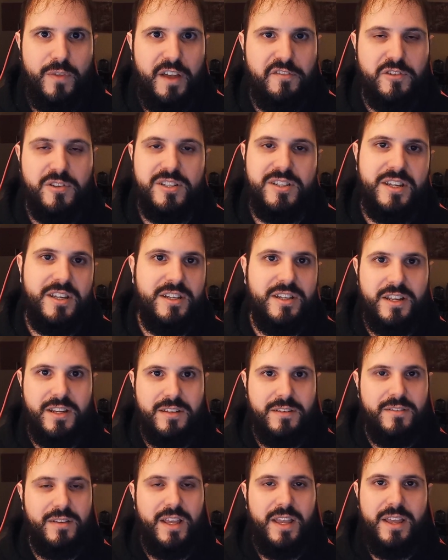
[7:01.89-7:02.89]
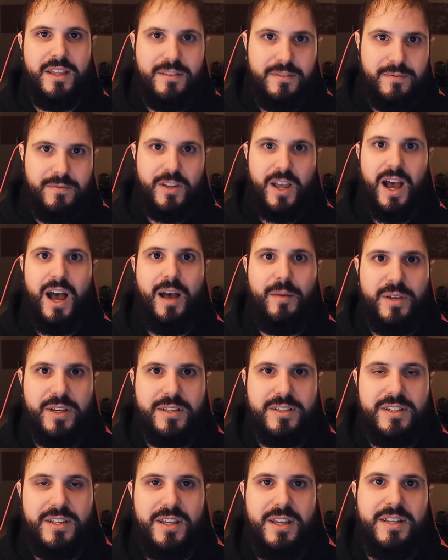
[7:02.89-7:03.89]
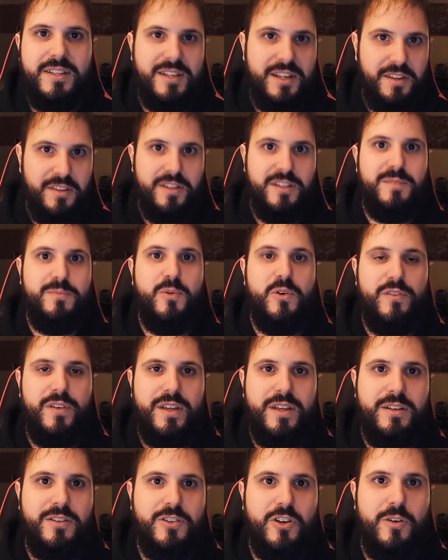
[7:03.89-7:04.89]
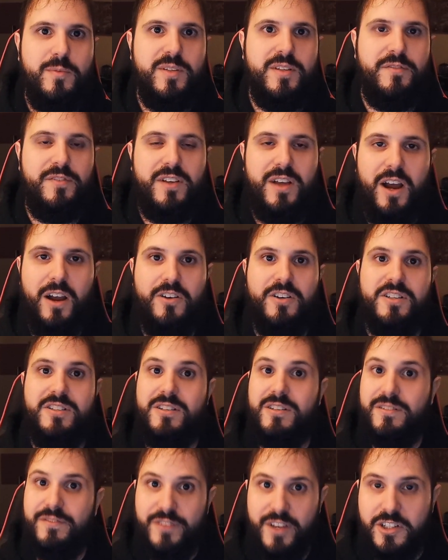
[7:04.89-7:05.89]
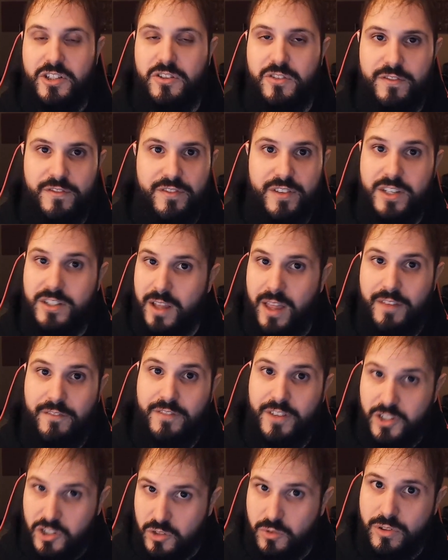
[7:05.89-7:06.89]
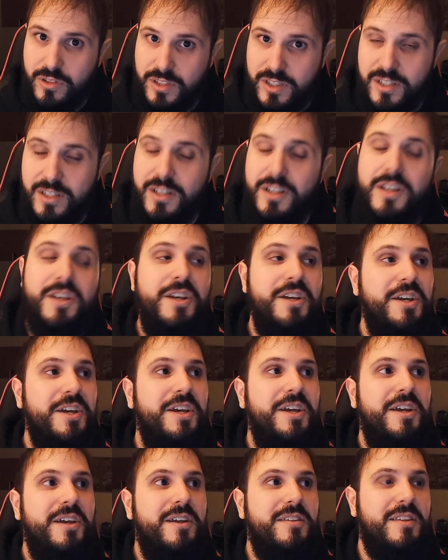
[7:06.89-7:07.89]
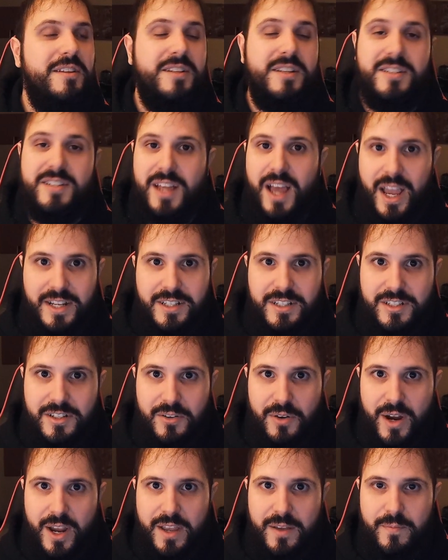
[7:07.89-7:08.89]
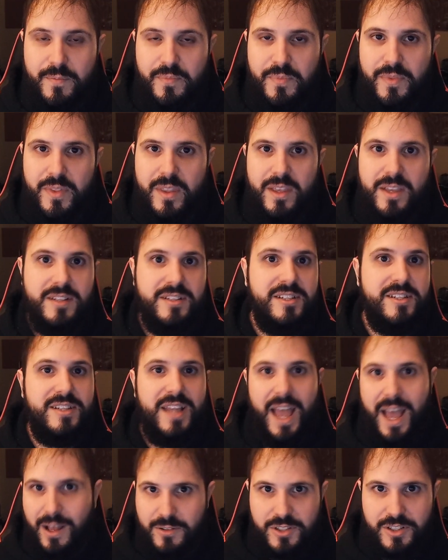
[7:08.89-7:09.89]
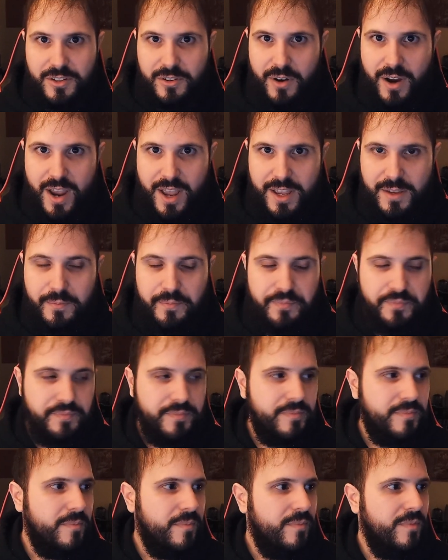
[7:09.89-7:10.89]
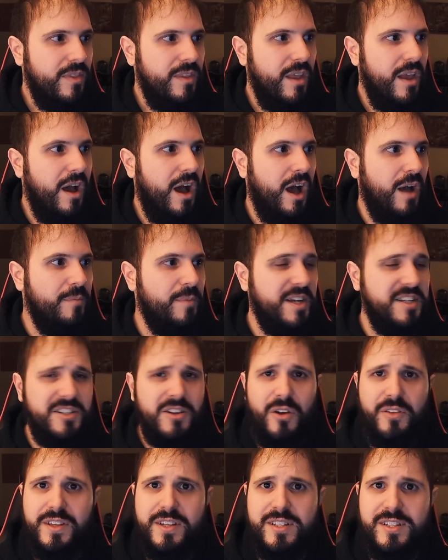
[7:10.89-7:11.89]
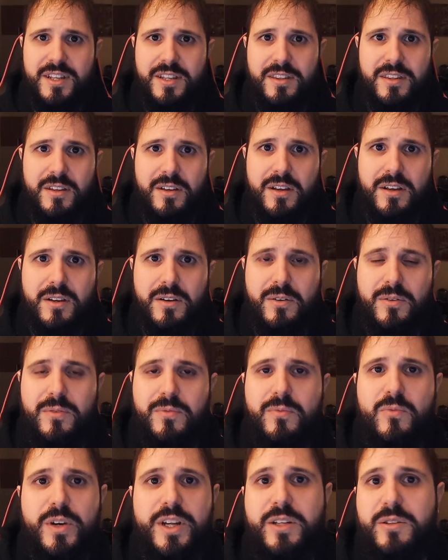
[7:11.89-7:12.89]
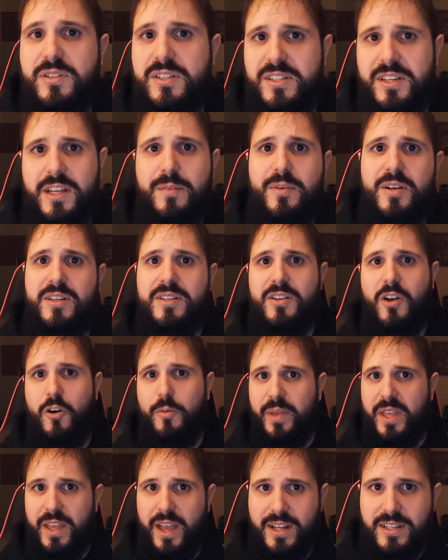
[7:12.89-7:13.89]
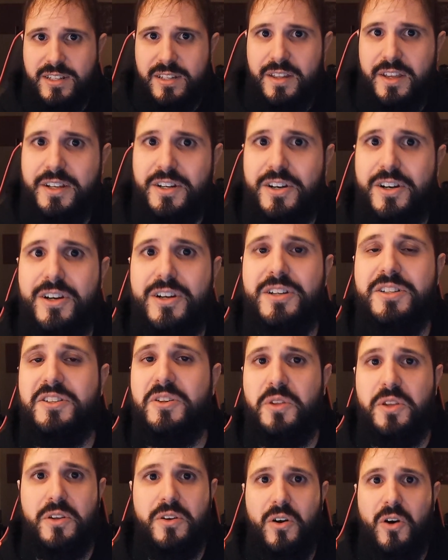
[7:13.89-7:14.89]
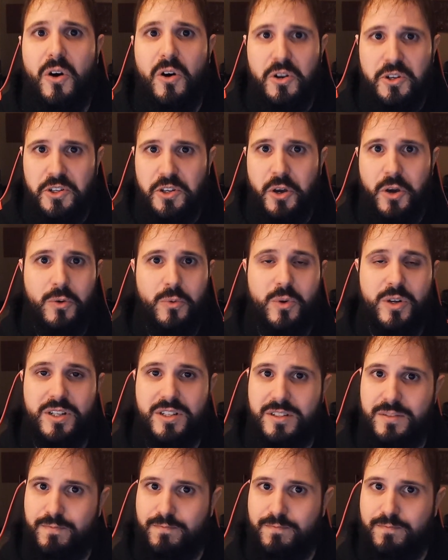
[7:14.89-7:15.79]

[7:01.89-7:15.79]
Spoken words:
you've seen in comics, it's in this movie in terms of Carnage's visuals. The design is great. He sounds great. I saw this in the Regal Cinemas RPX theater, so the audio was